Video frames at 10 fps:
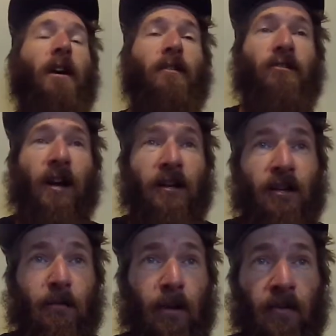not trying to
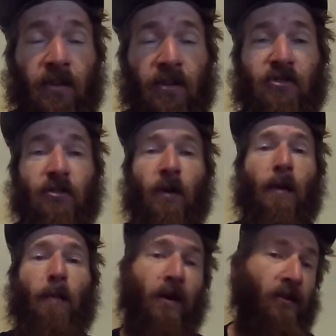compare this to a
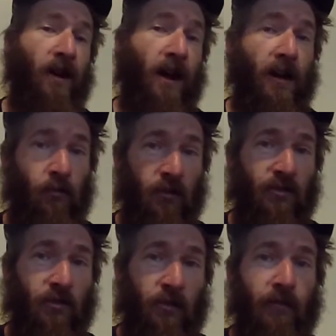pedal kayak
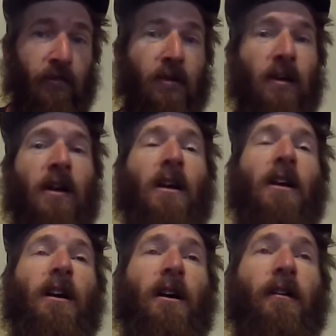whatsoever.
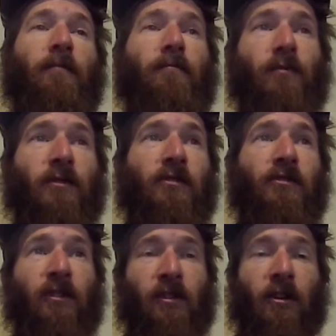We're just
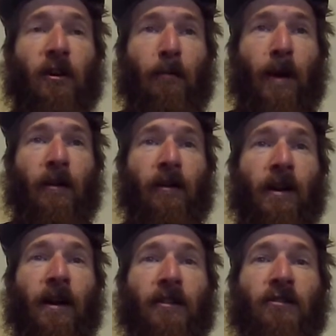strictly talking paddle
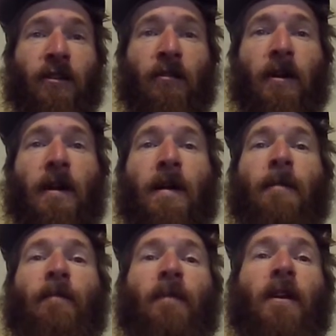kayaks. So,
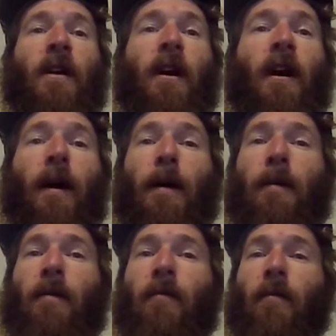I
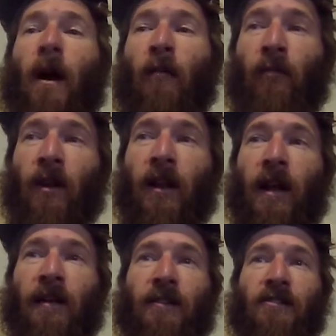really
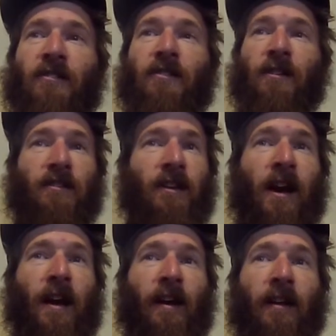like this
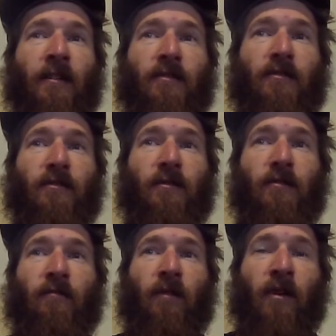kayak. It's
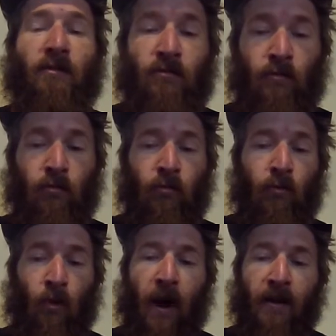the
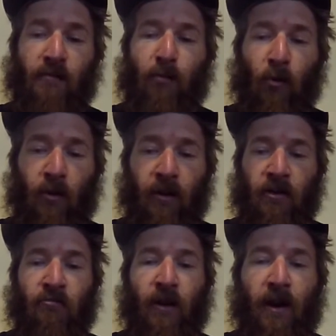widest point
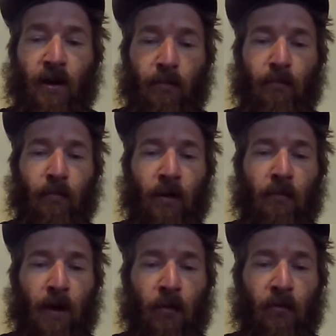is right up
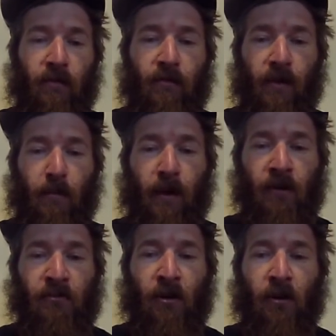about where the feet
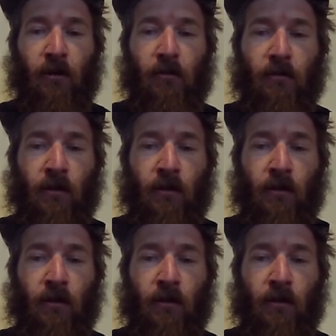pegs are,